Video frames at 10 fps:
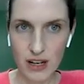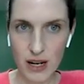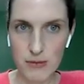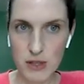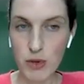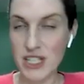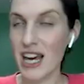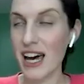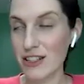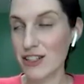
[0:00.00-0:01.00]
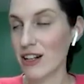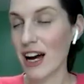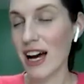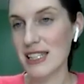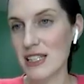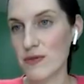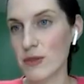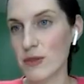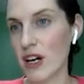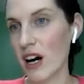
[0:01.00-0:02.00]
to protect your assets
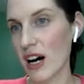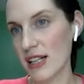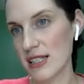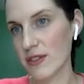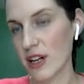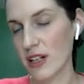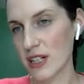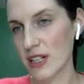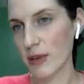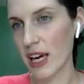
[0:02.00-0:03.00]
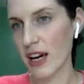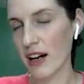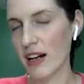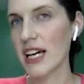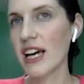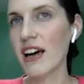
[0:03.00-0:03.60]
from the cost of long-term care,